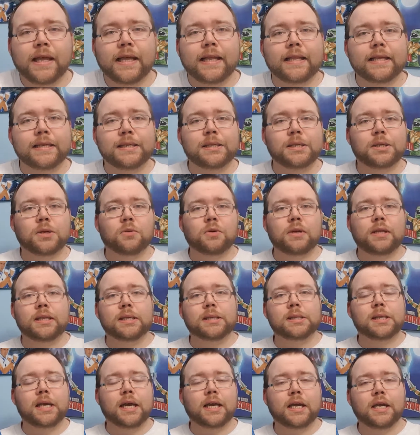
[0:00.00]
This is only the
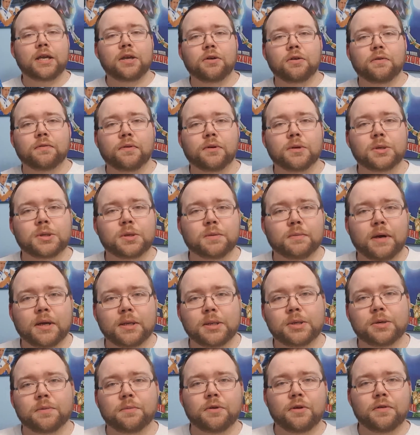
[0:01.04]
second Universal
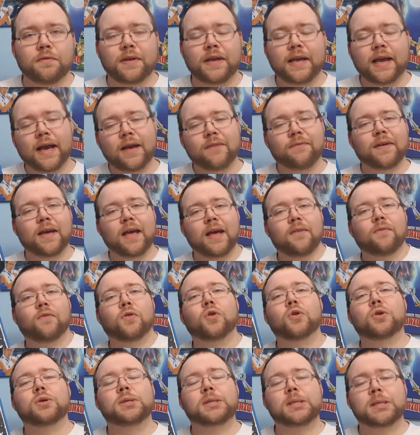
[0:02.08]
Monster movie I've
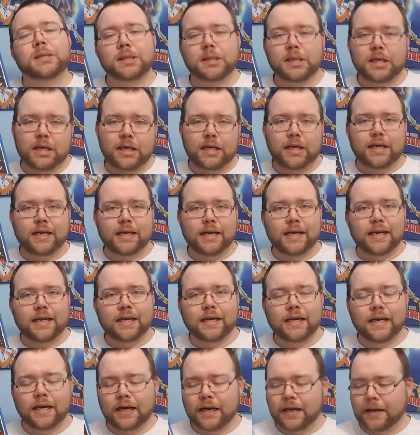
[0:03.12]
ever seen.
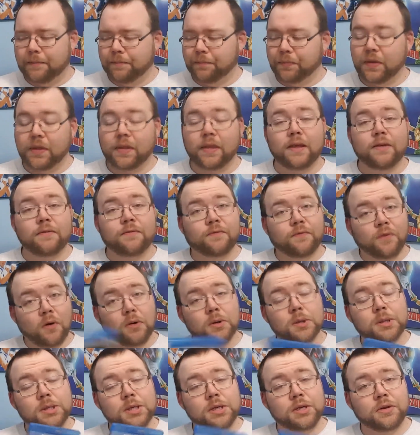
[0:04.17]
Um, the
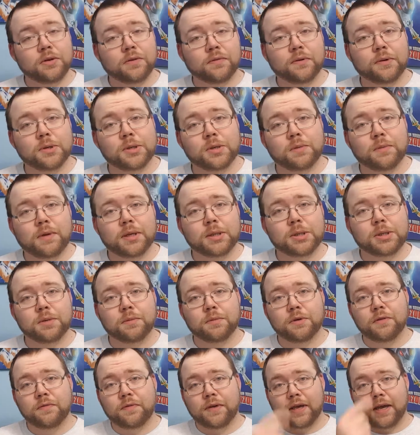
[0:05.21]
first Universal Monster
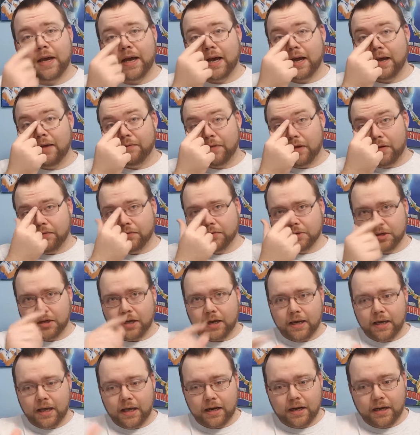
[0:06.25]
movie I've ever
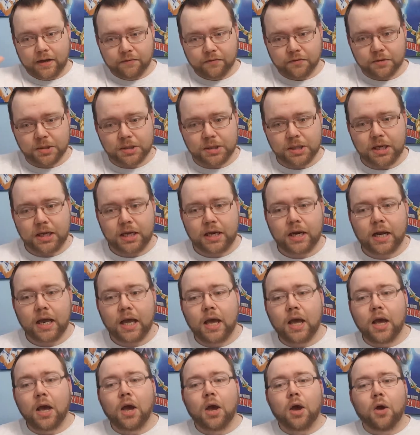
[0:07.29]
I had ever seen
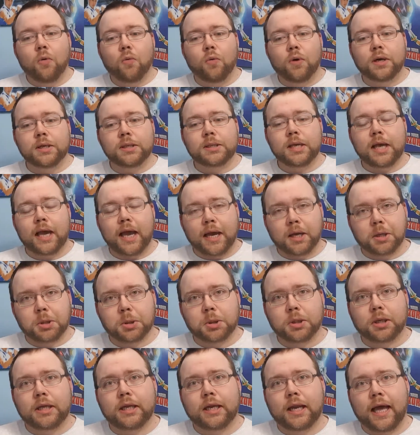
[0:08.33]
was
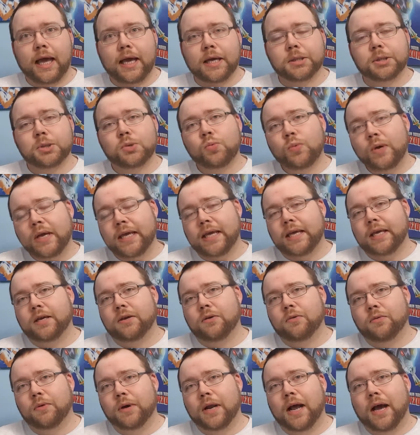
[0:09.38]
actually last week
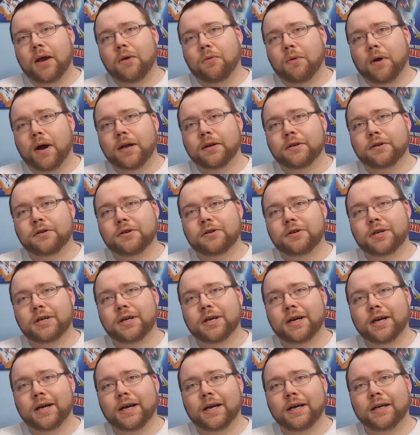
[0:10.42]
when I watched
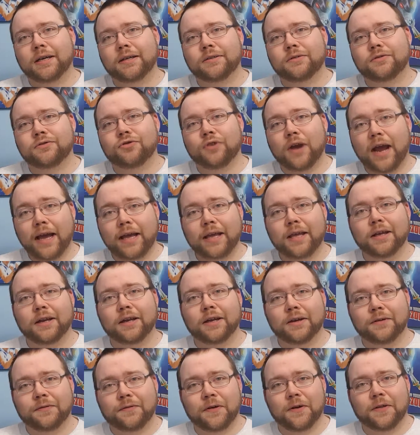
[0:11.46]
uh,
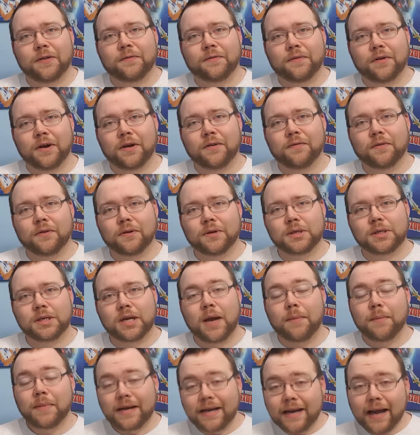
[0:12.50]
Dracula for the very first
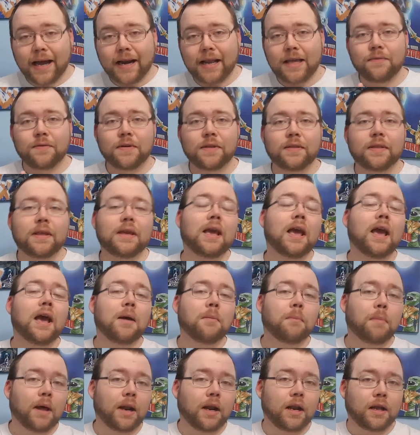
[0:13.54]
time, and not even the
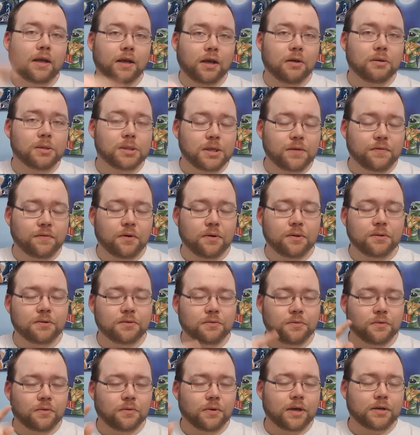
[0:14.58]
Bela Lugosi
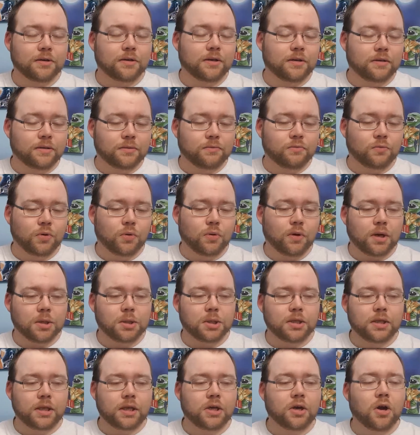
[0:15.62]
version. We were, we were
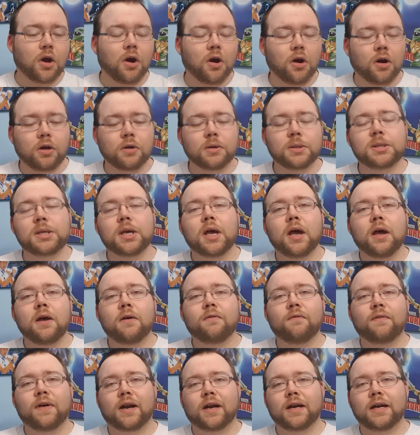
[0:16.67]
watching the Carlos
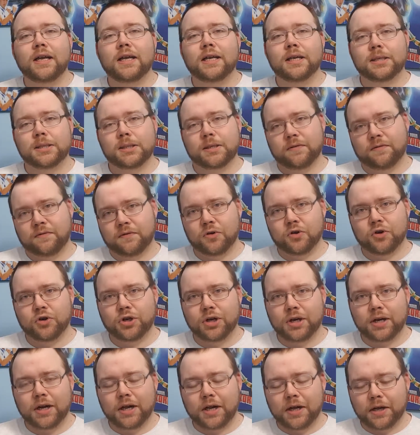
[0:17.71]
Villarías
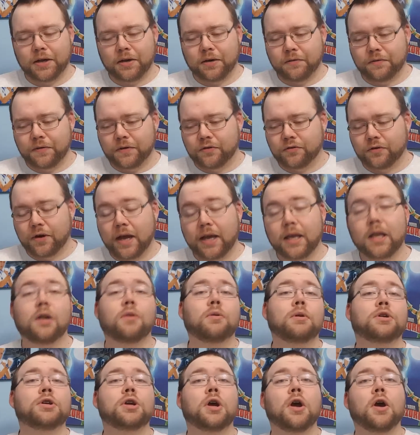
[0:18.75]
version of Dracula,
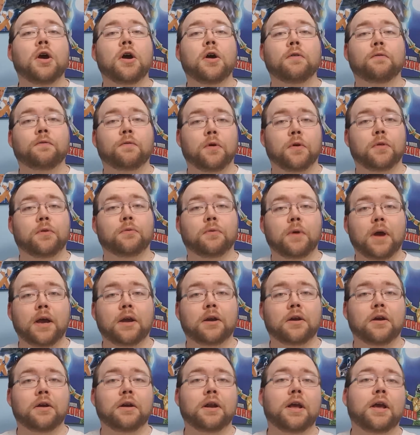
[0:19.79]
which, for the
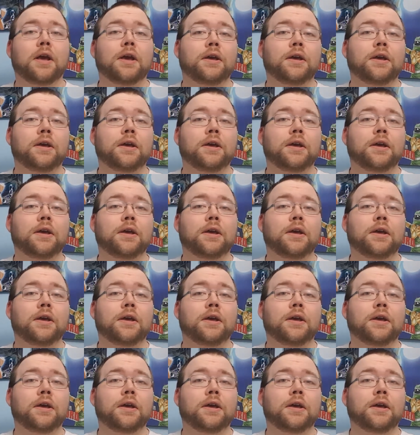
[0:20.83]
record,